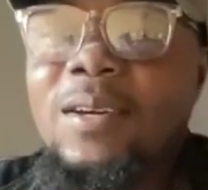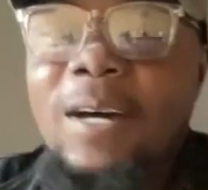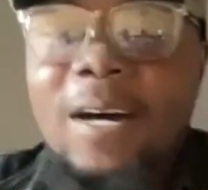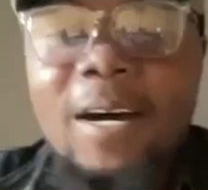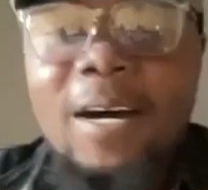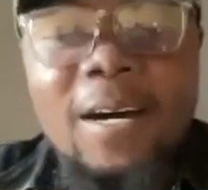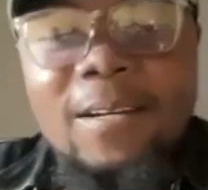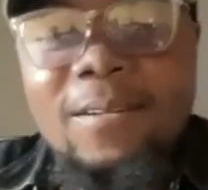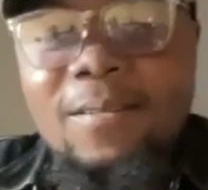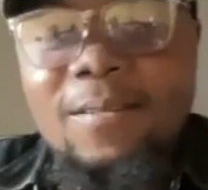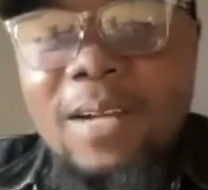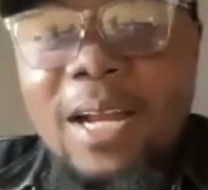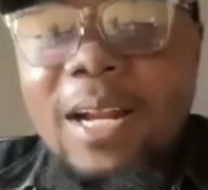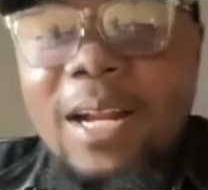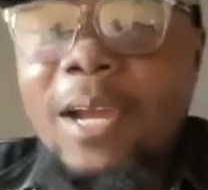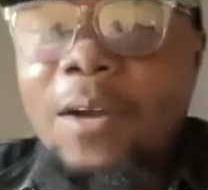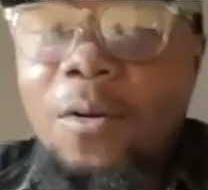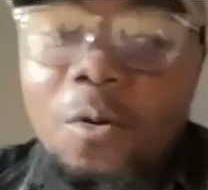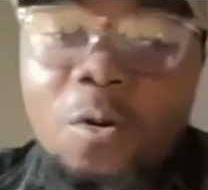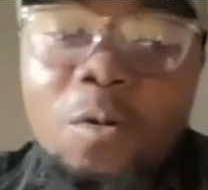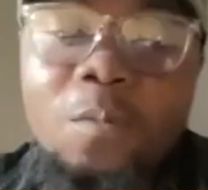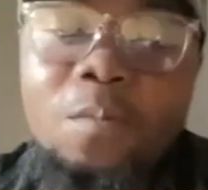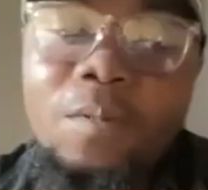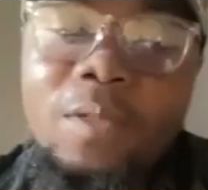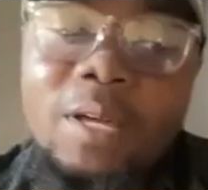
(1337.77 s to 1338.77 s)
And I
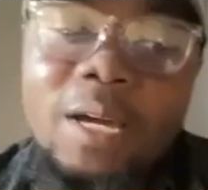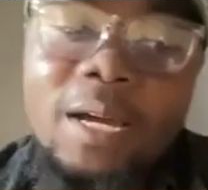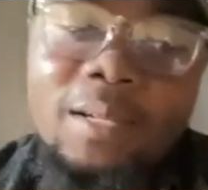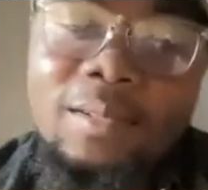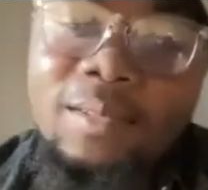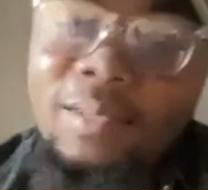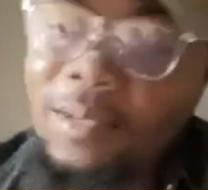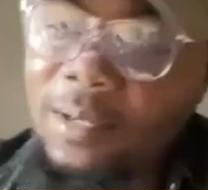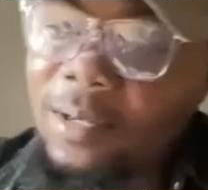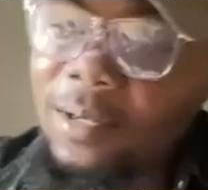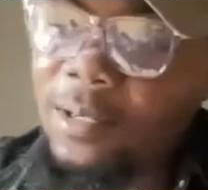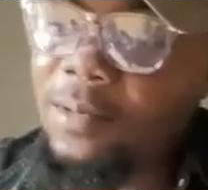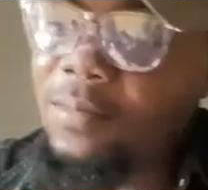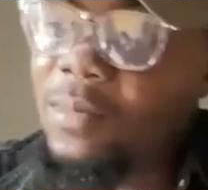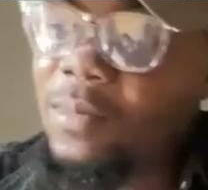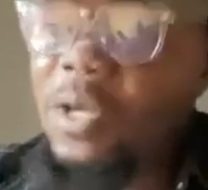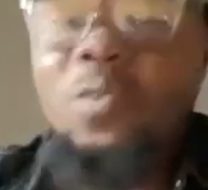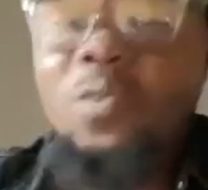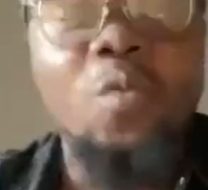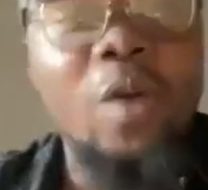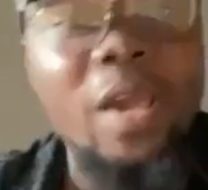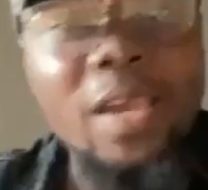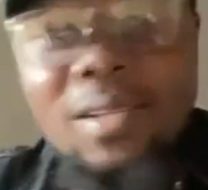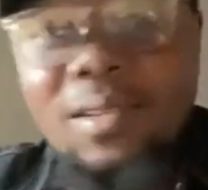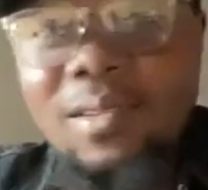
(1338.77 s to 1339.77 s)
hope that he
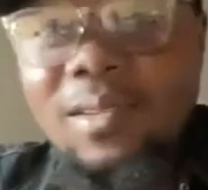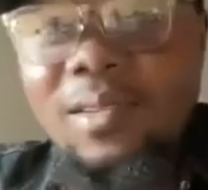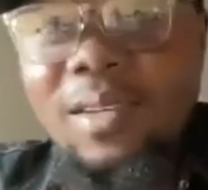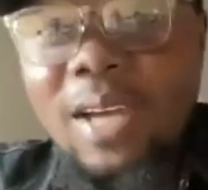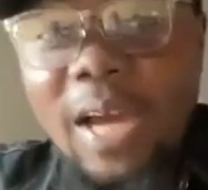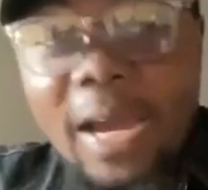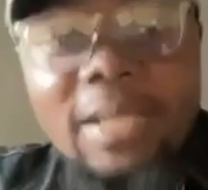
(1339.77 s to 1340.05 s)
wins.